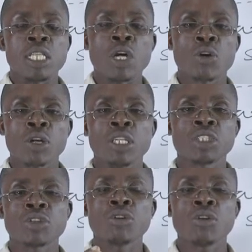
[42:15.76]
The
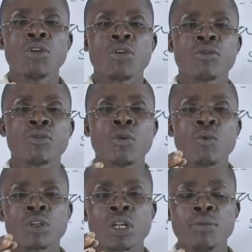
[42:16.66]
cohesion of
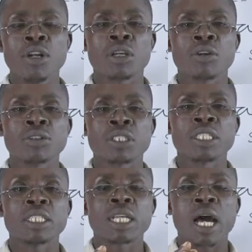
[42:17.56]
water molecules
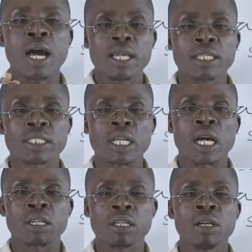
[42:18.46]
is highest
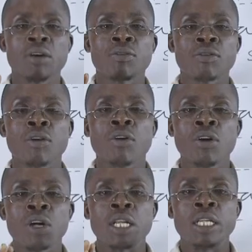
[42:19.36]
at
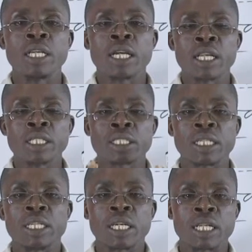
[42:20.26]
4 degrees
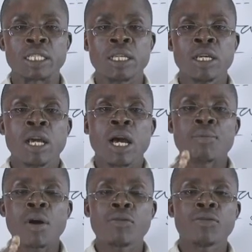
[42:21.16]
centigrade.
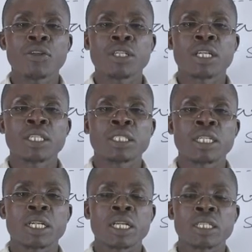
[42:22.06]
Above 4 degrees
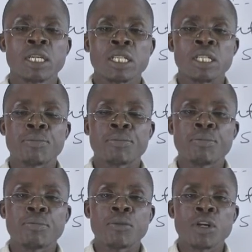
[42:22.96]
centigrade, the
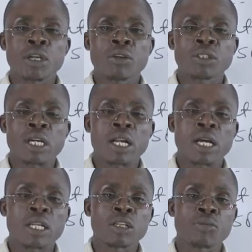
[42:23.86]
molecules
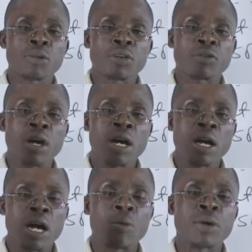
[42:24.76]
are a little bit
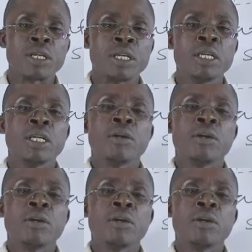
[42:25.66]
far away.